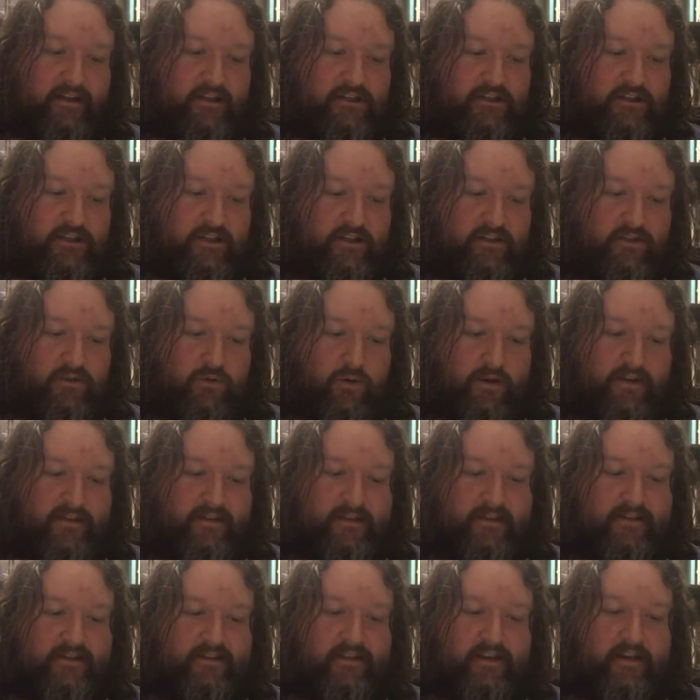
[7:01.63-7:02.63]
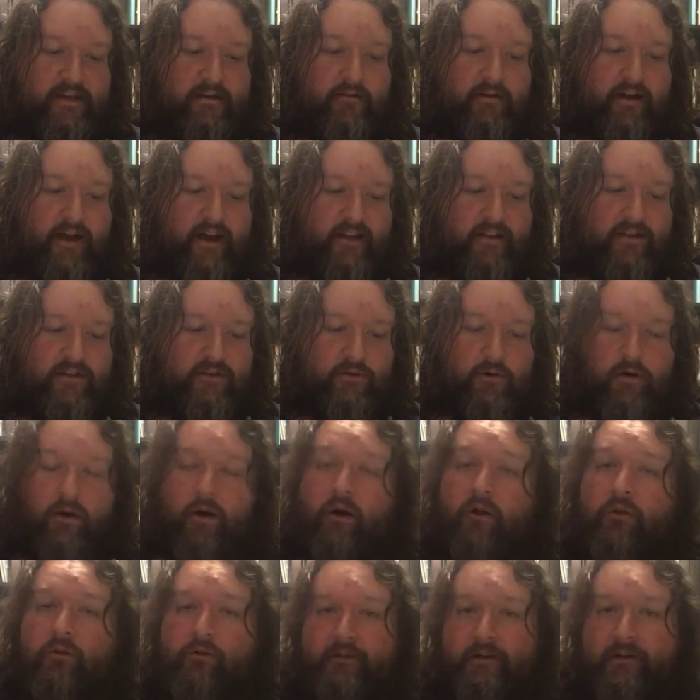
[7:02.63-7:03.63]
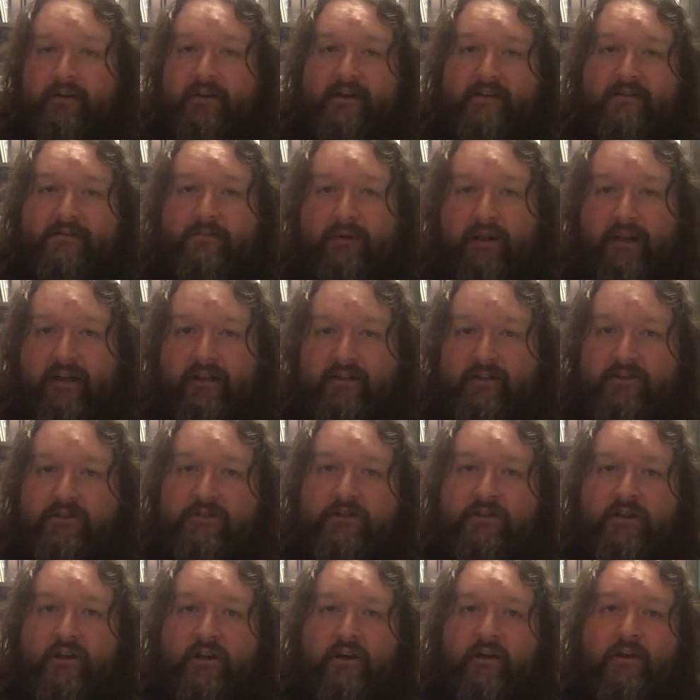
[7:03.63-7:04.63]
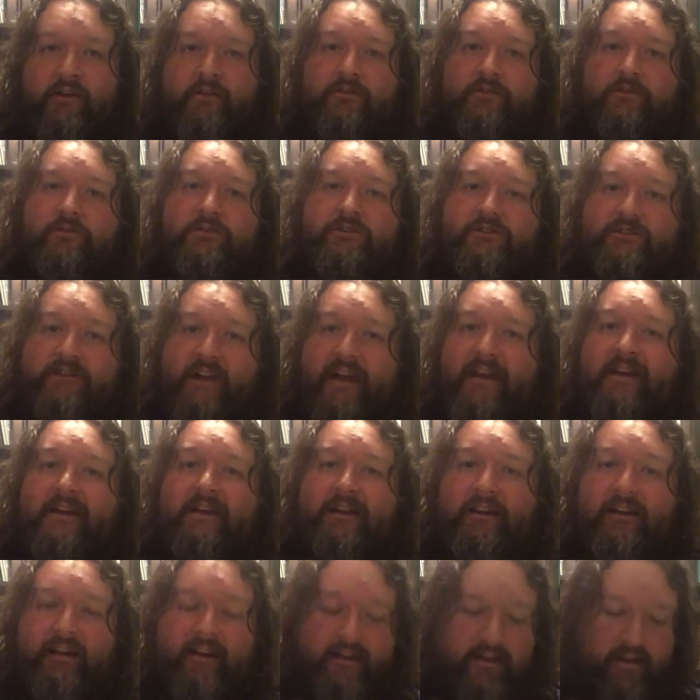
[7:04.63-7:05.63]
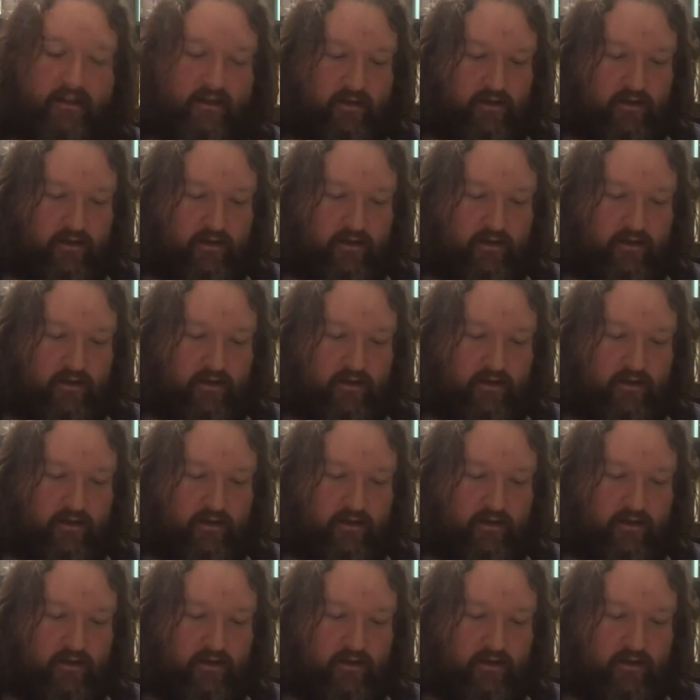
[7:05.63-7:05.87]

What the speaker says: she twists a cigarette into a holder. That's Blanche. So shakily.